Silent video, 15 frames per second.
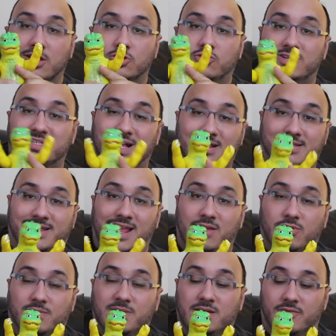So he's not staying
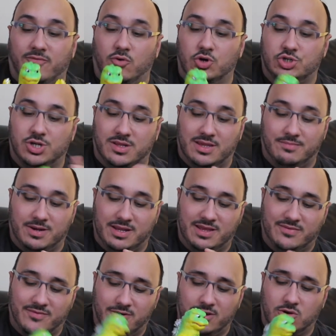with me, unfortunately, but
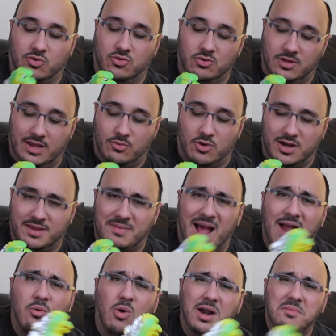he's very cool. I want him.
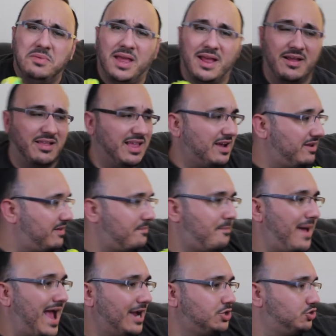I want him to have, like, as a
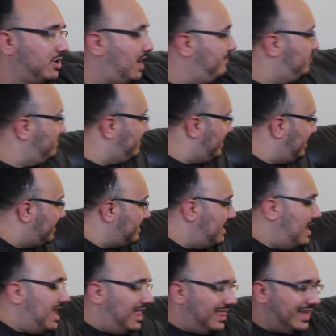backdrop, just like
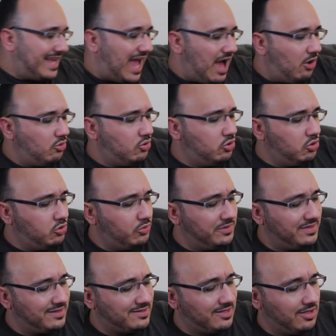how cool
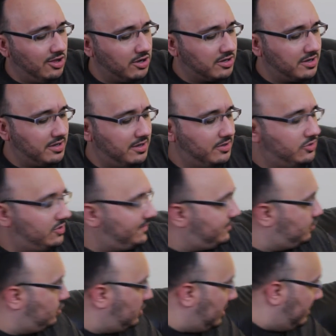would this look?
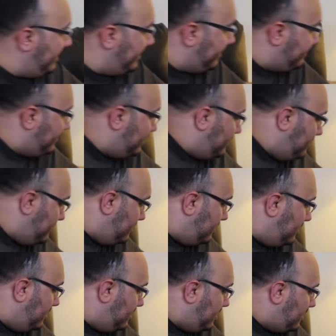Just chilling
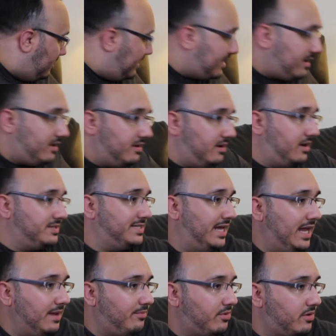on like a
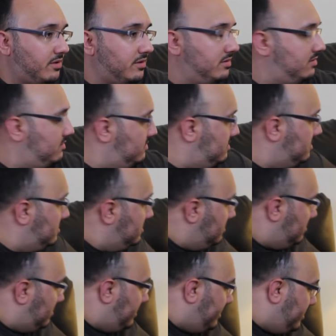table.
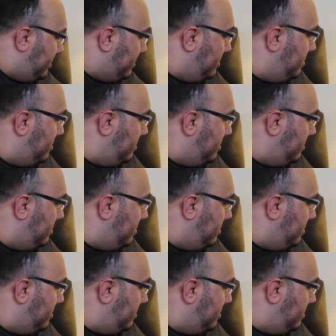Like,